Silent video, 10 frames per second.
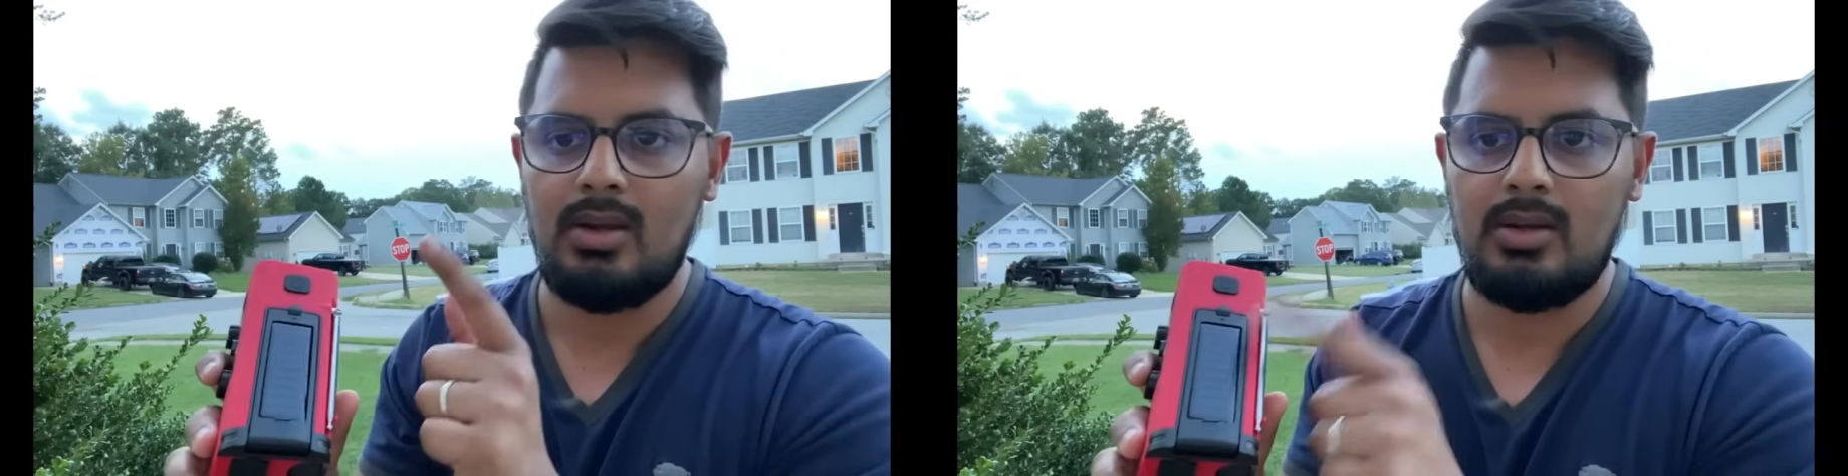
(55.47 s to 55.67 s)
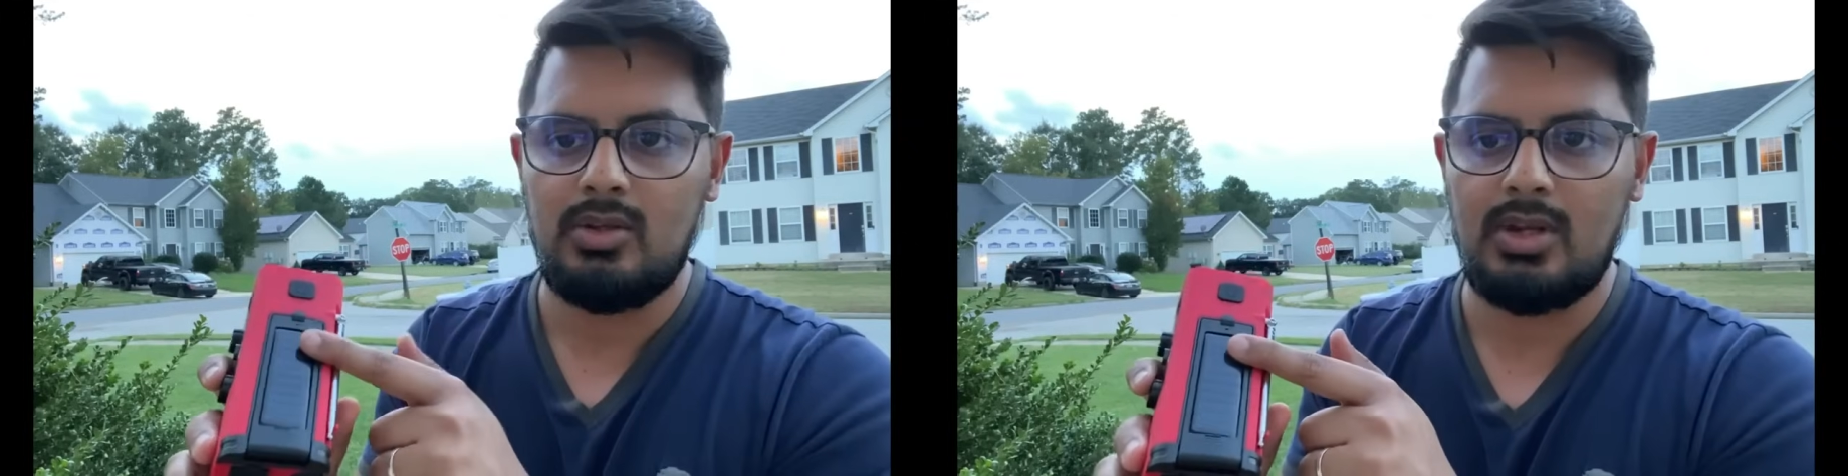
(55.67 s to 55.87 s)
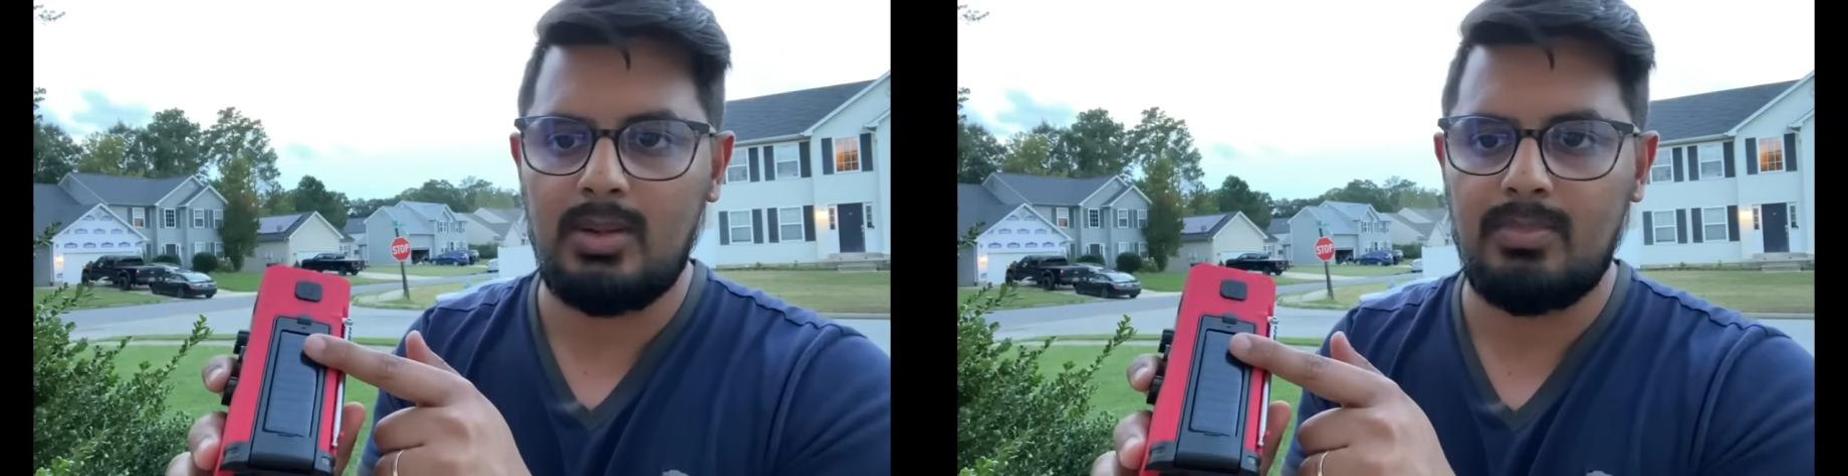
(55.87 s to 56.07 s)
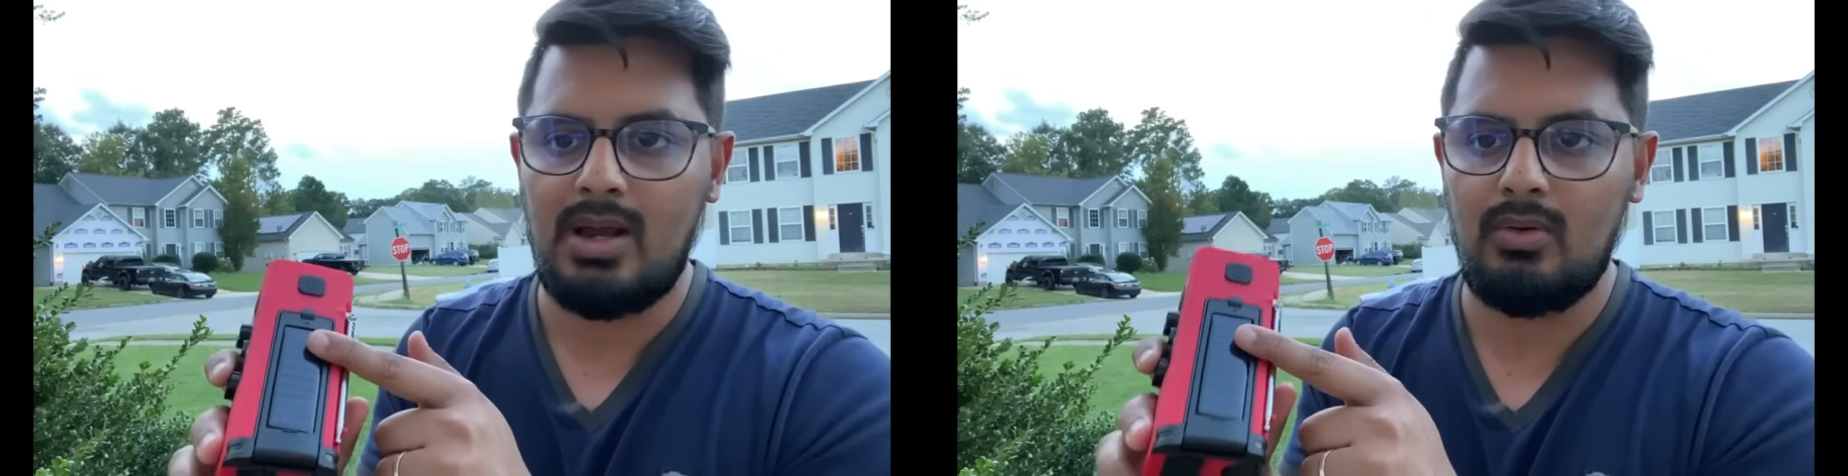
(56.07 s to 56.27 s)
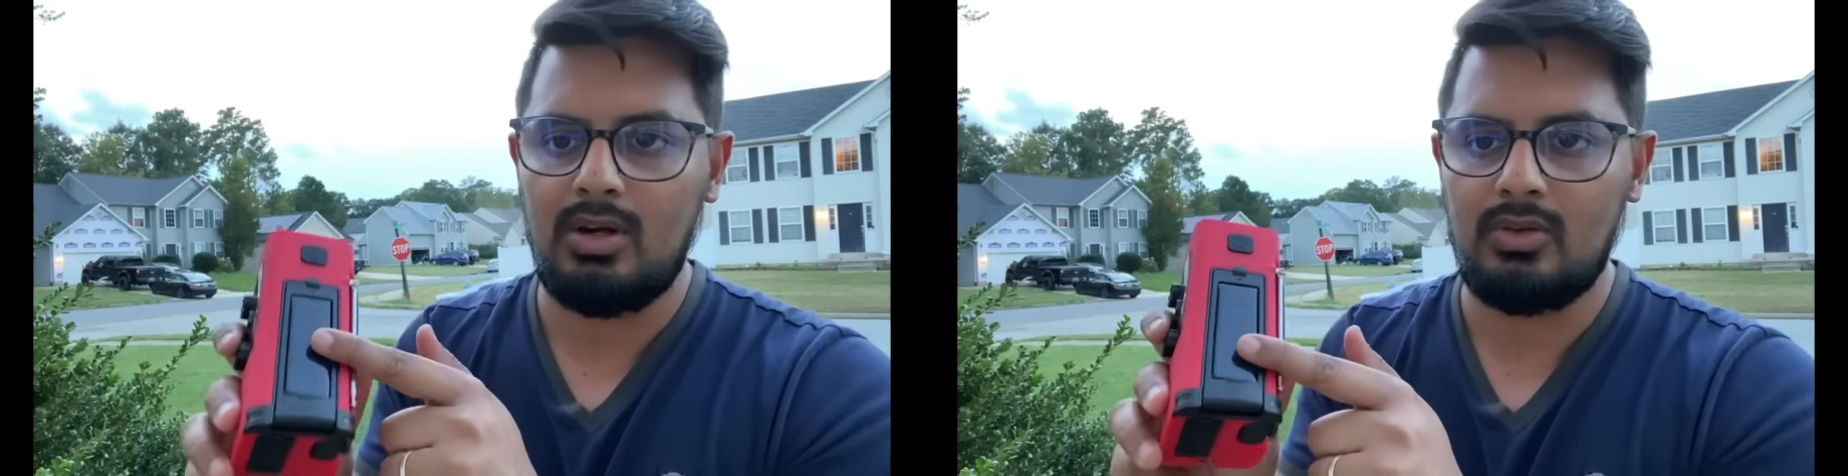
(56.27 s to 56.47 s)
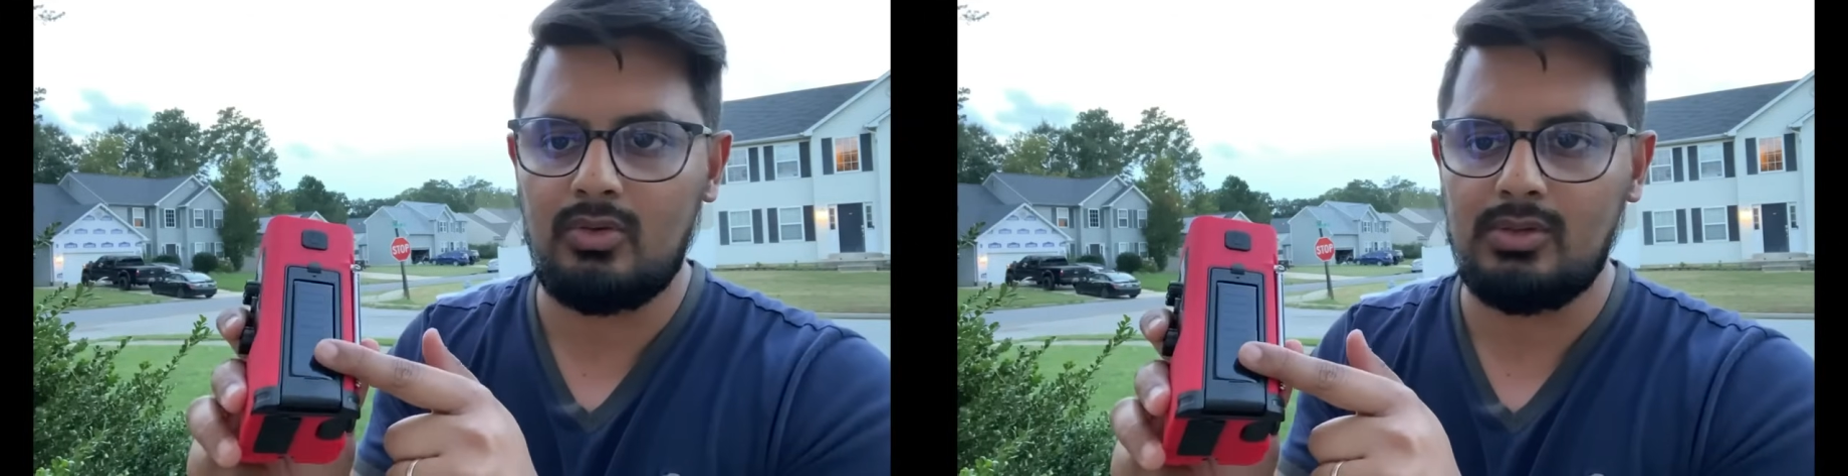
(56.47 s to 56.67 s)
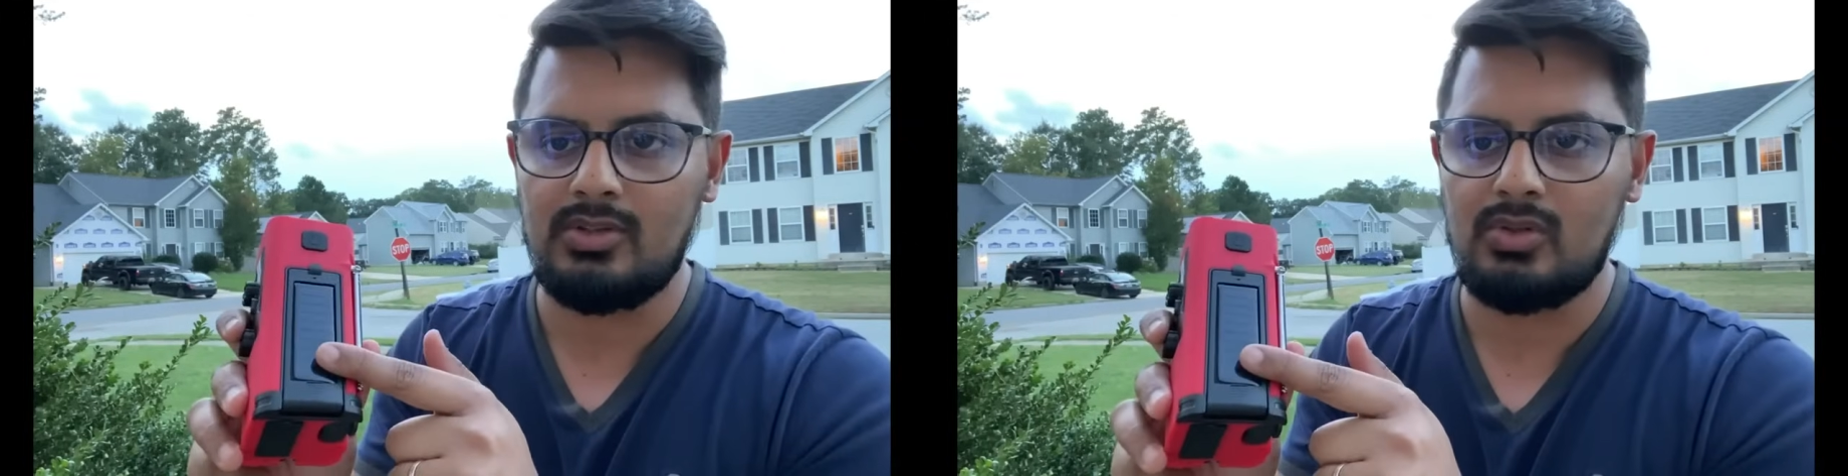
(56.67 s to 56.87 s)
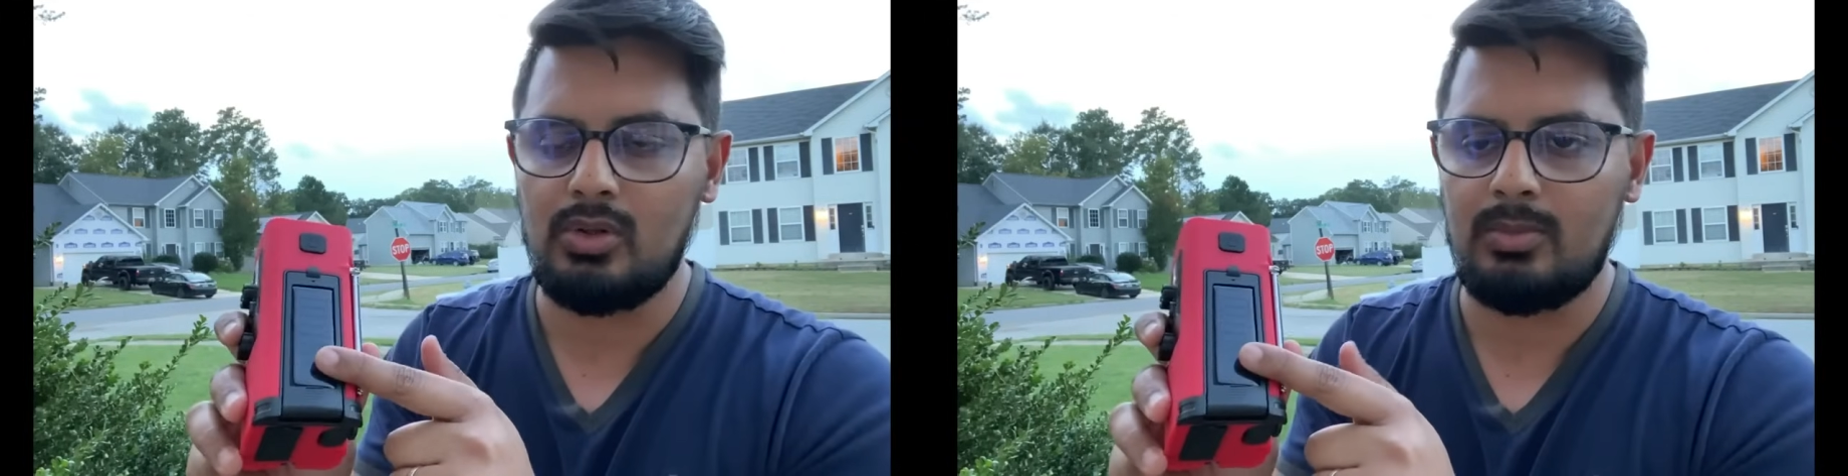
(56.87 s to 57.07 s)
You can power it through the
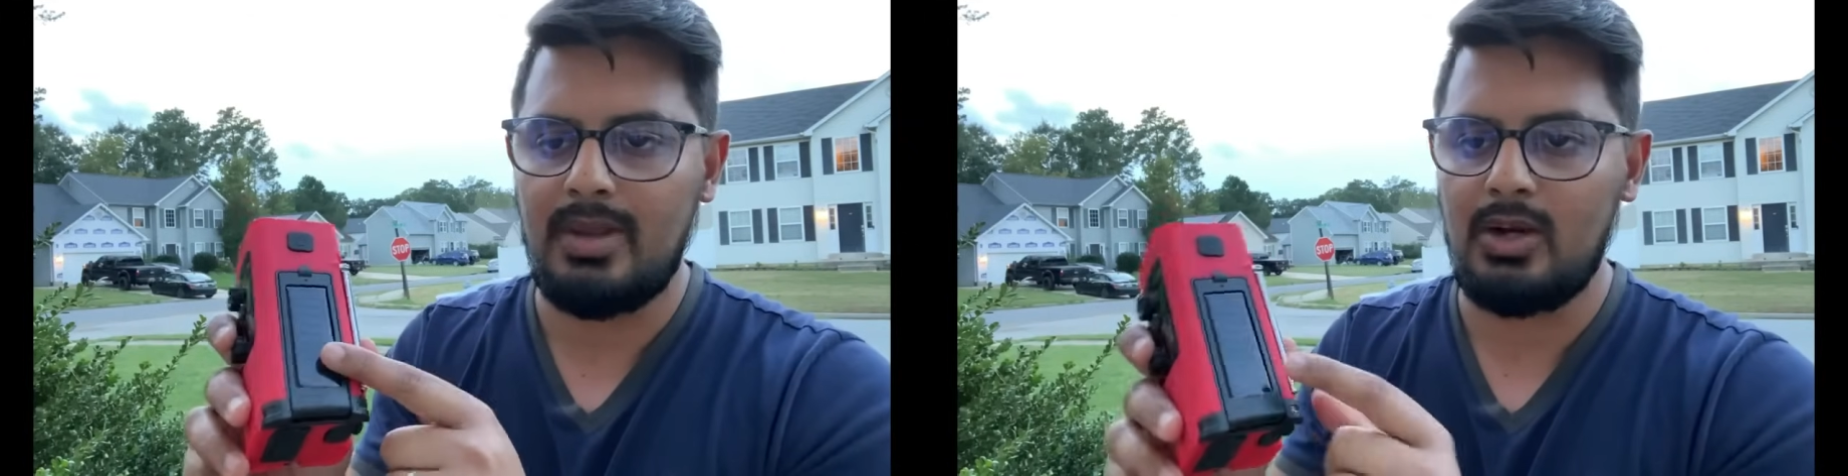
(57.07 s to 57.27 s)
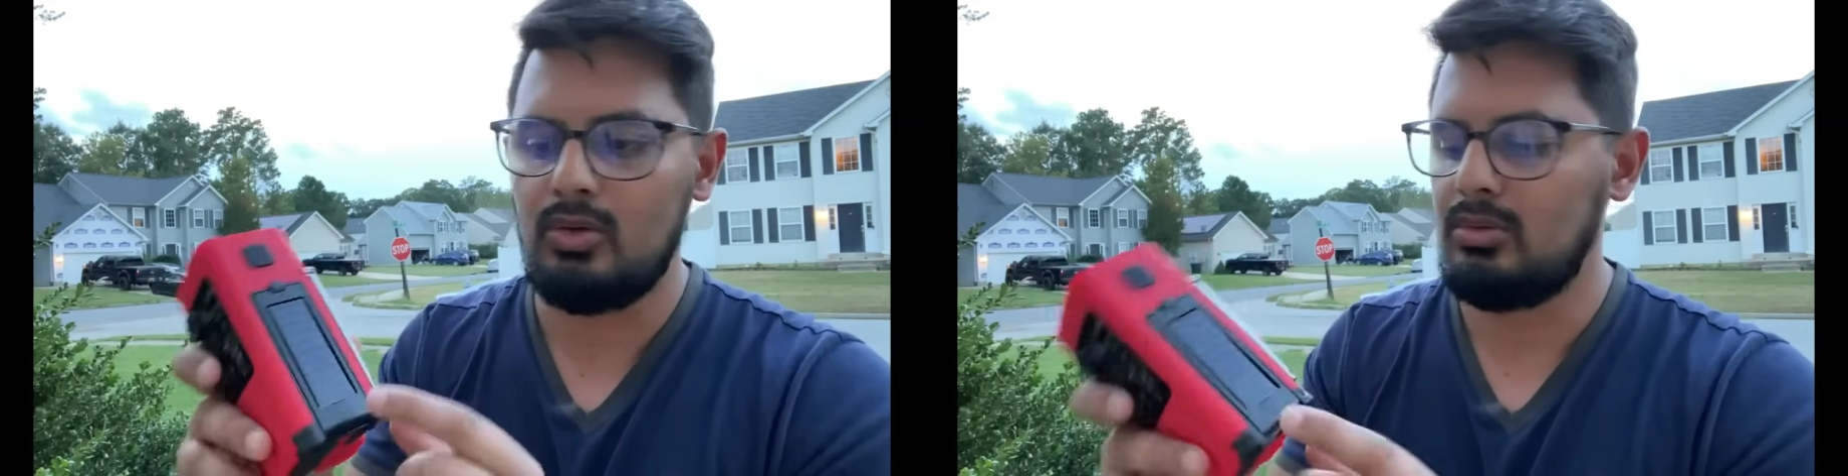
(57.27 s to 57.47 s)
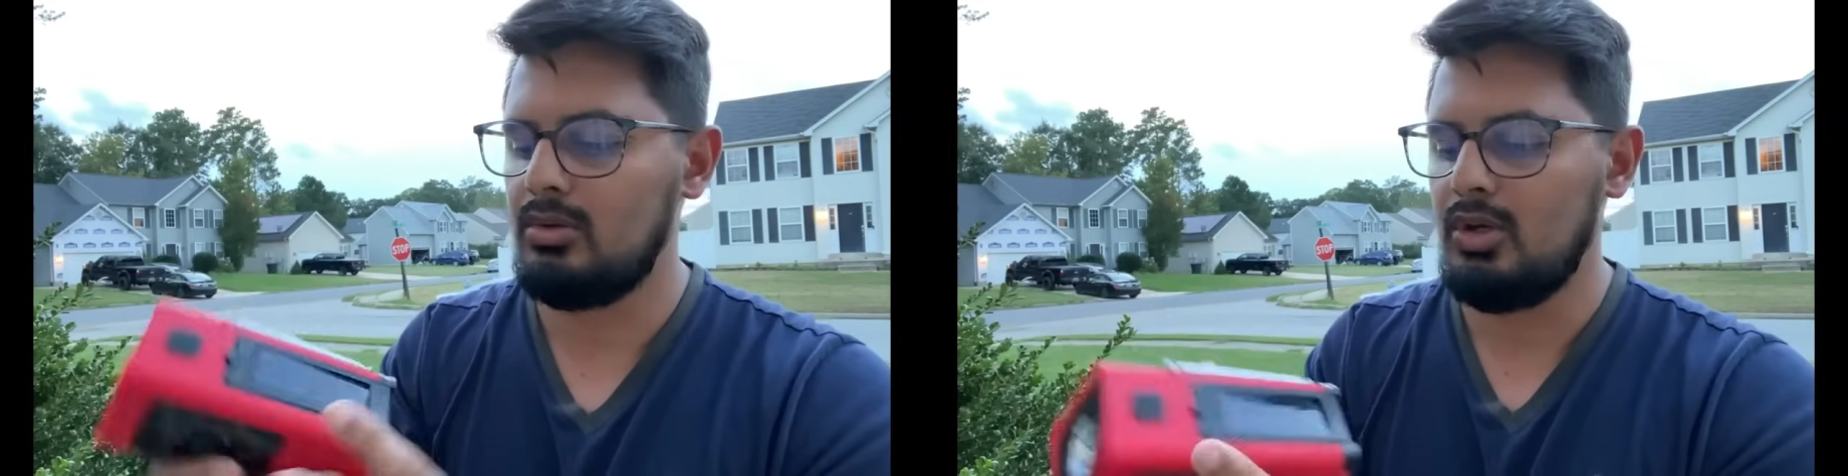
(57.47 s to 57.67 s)
solar panel,